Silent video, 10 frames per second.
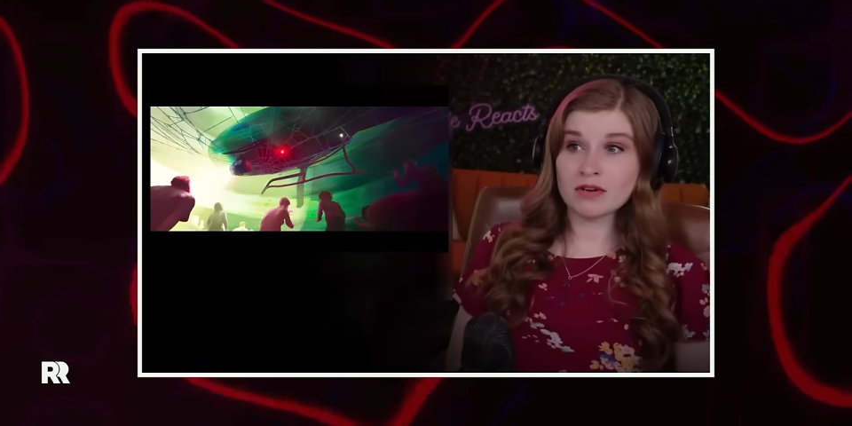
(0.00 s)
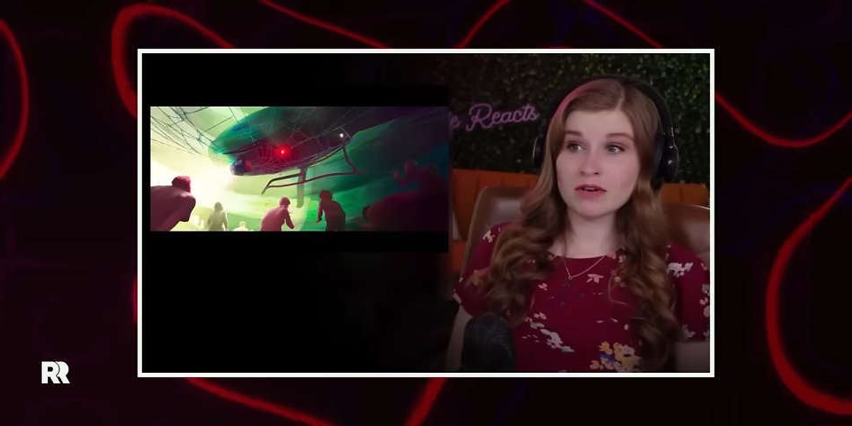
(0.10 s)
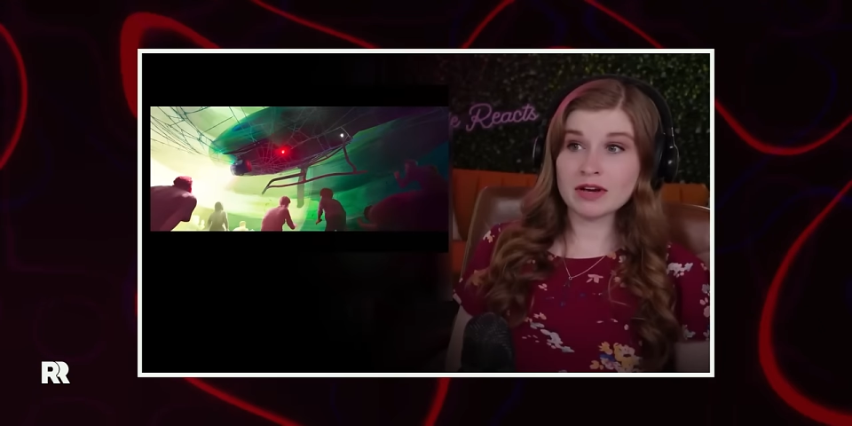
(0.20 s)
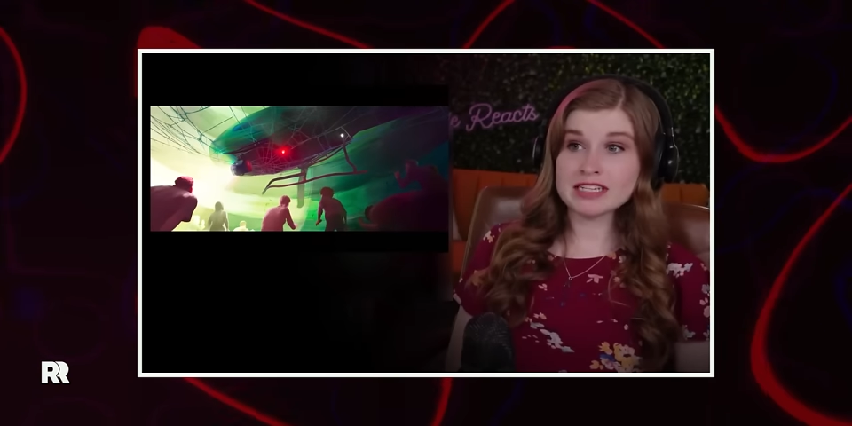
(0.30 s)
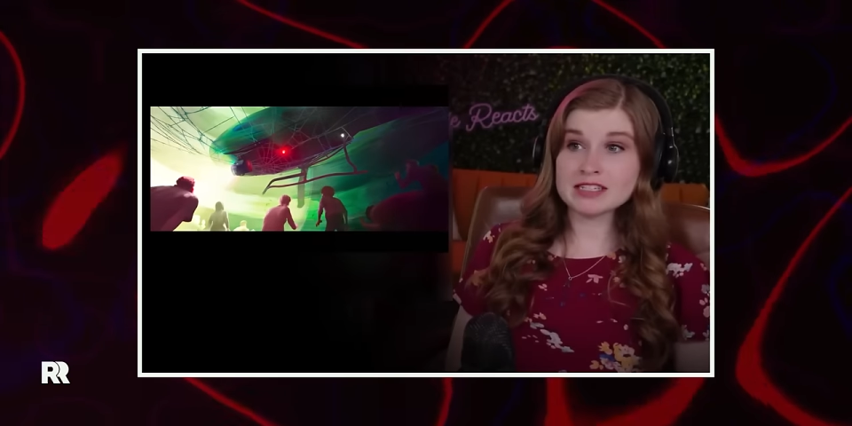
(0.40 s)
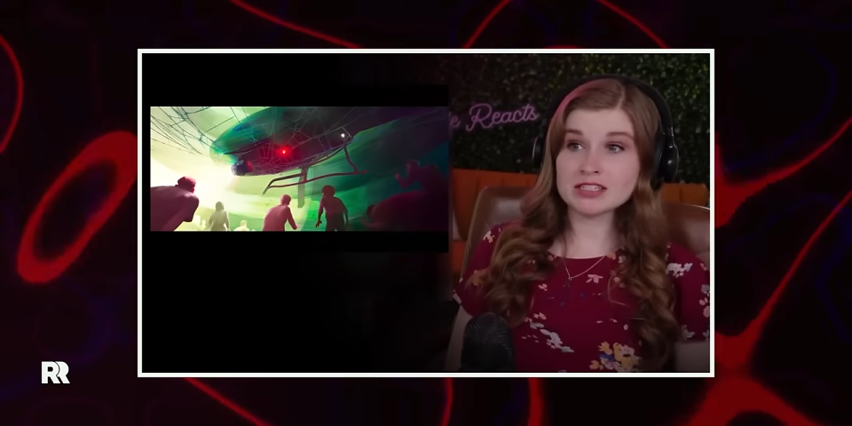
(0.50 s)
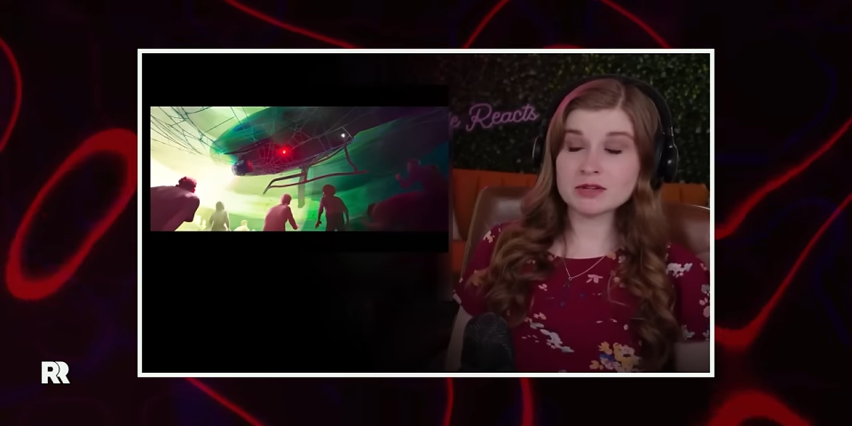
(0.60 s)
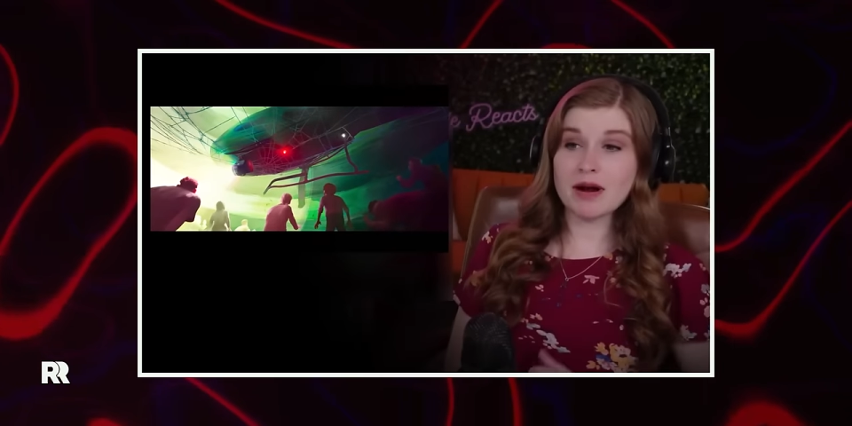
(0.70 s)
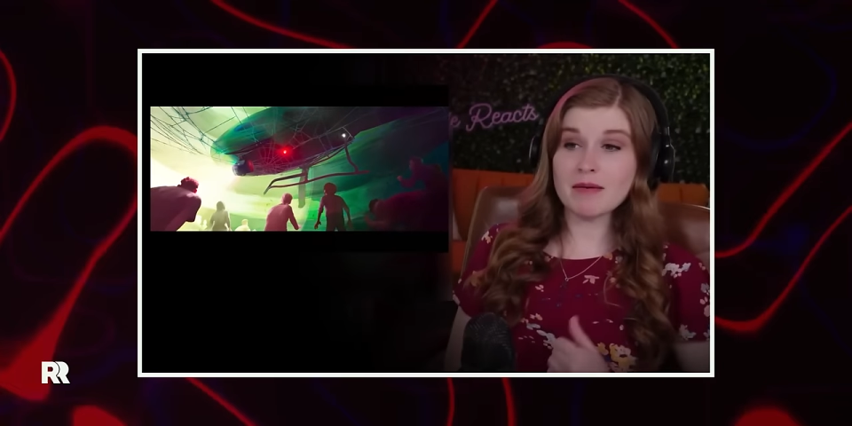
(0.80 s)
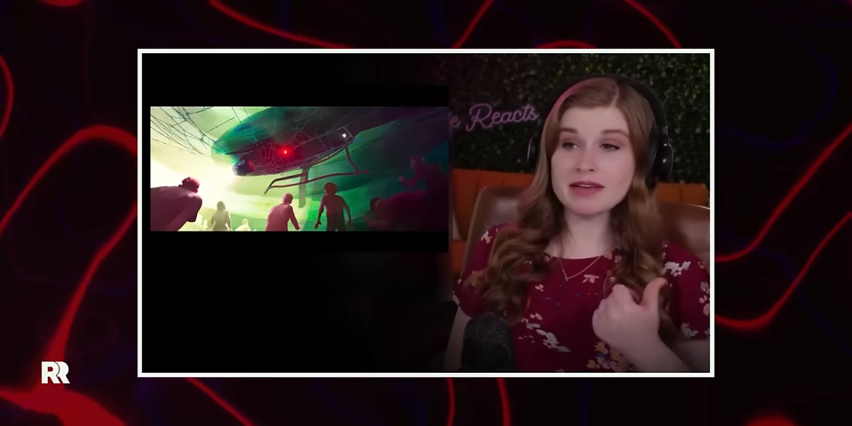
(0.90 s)
You guys
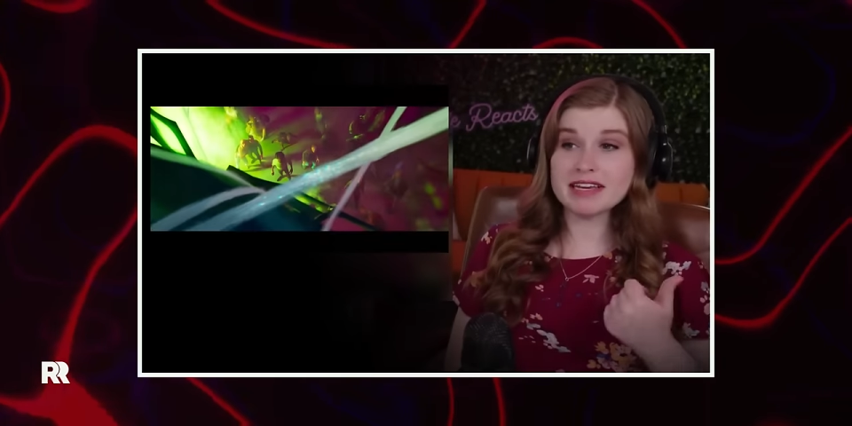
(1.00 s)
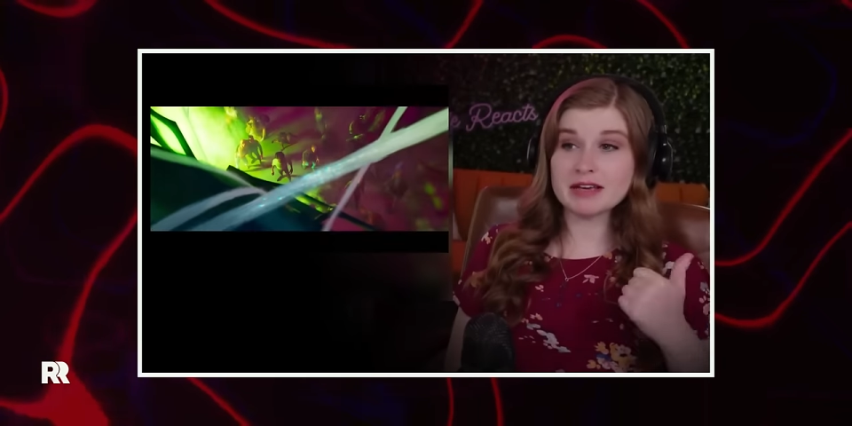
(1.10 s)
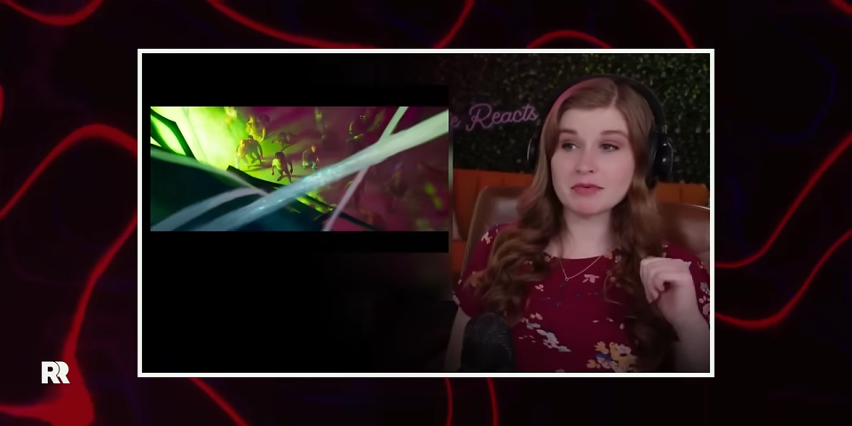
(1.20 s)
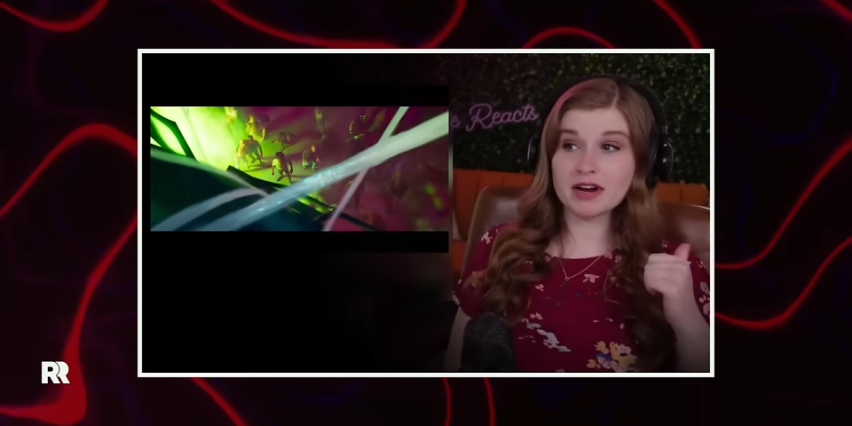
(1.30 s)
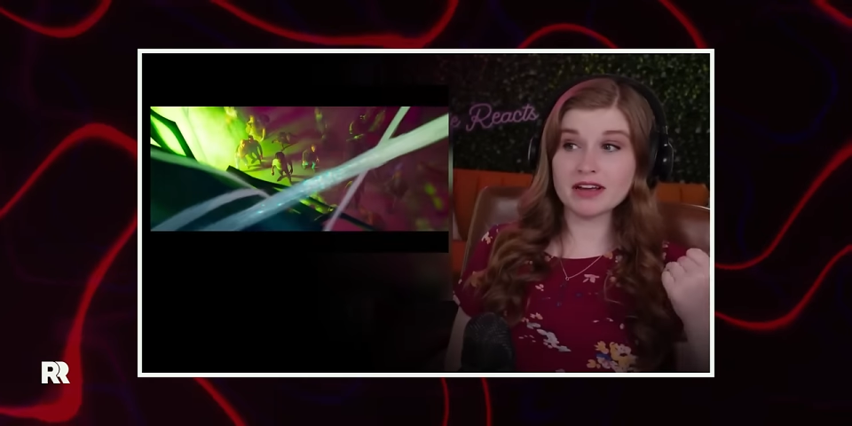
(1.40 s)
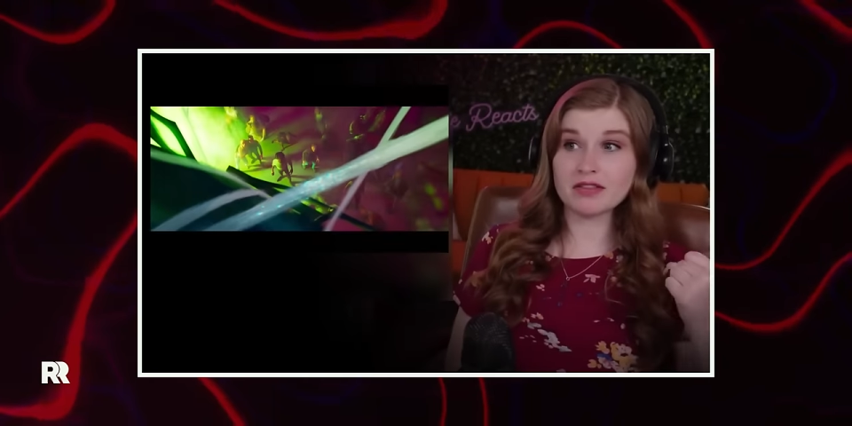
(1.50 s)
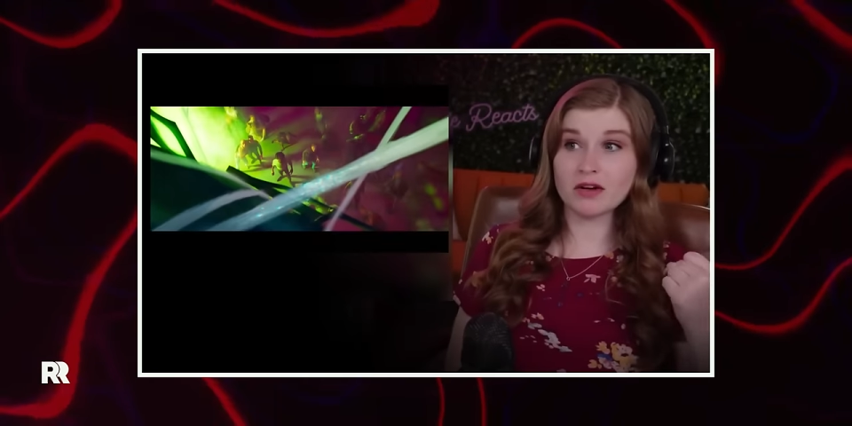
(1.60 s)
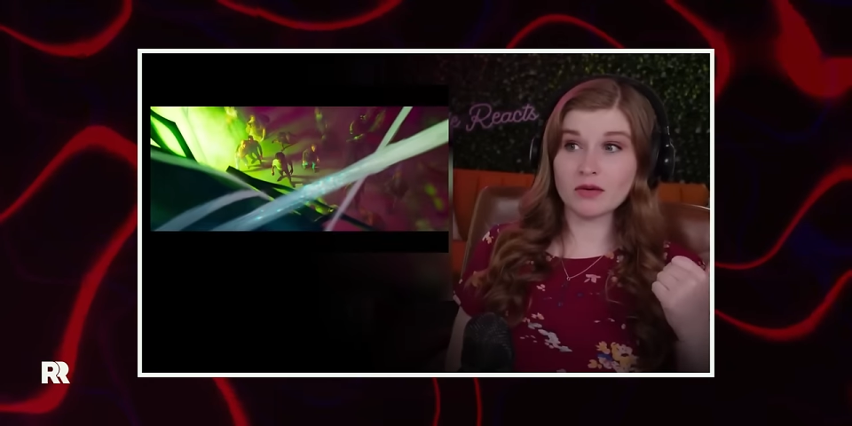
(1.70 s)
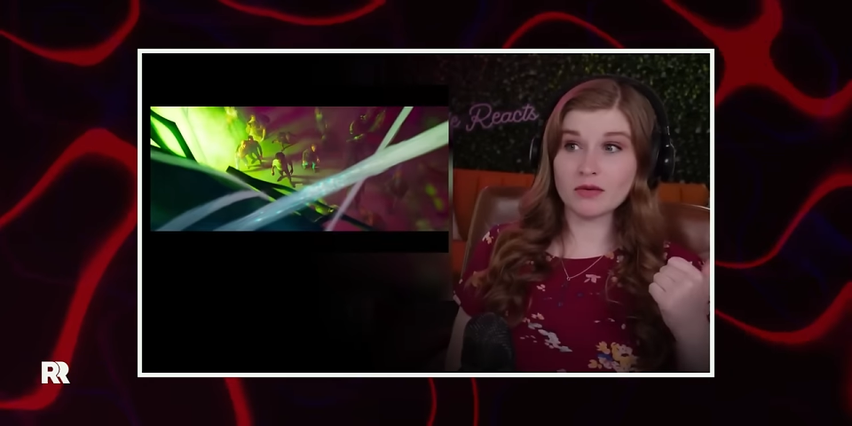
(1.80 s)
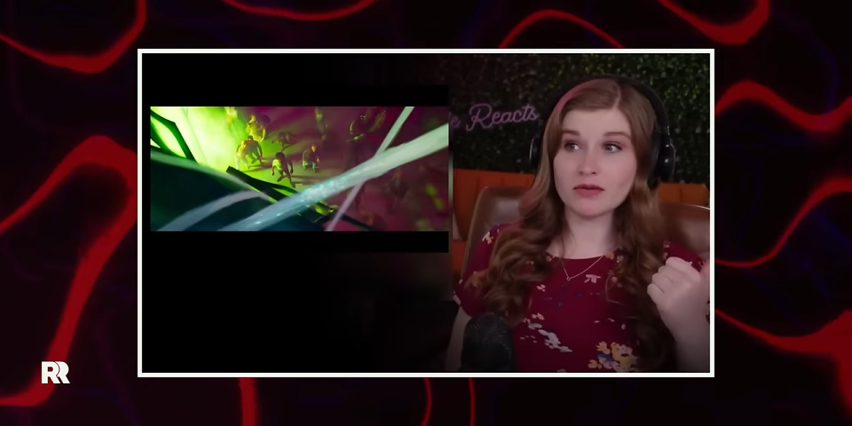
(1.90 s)
should probably keep running,
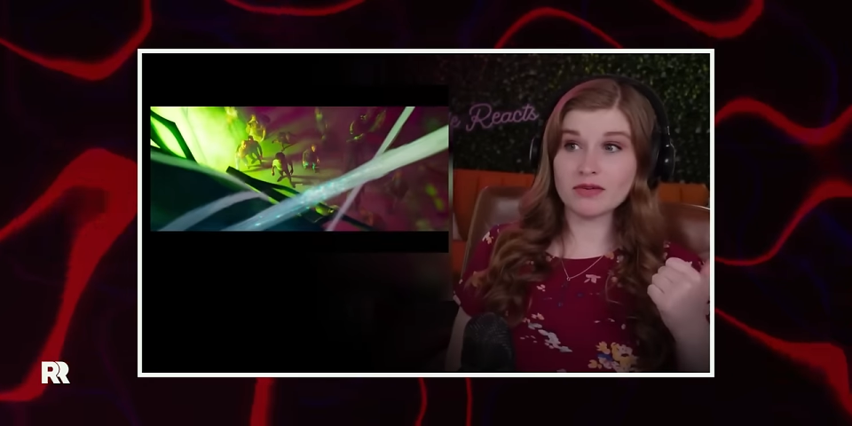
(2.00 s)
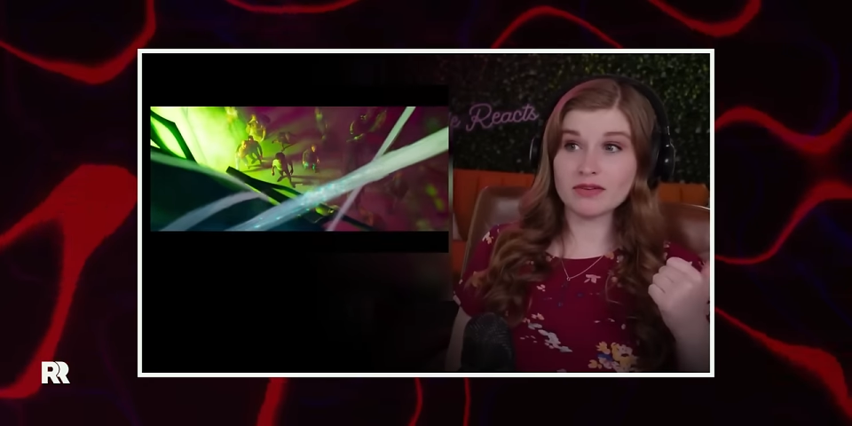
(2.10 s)
though.